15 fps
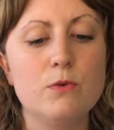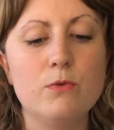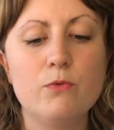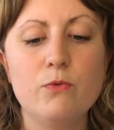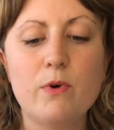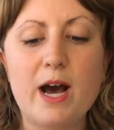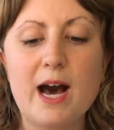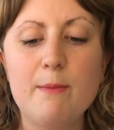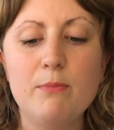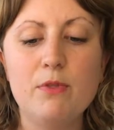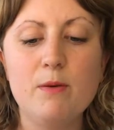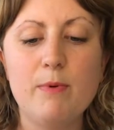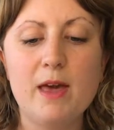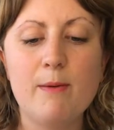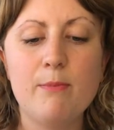wrap
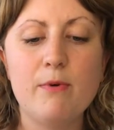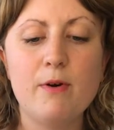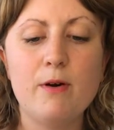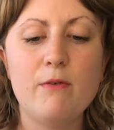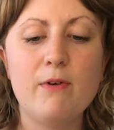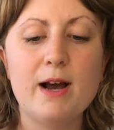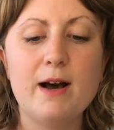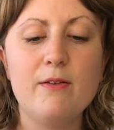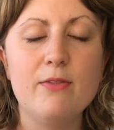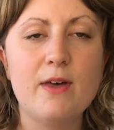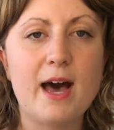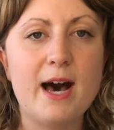the paper around the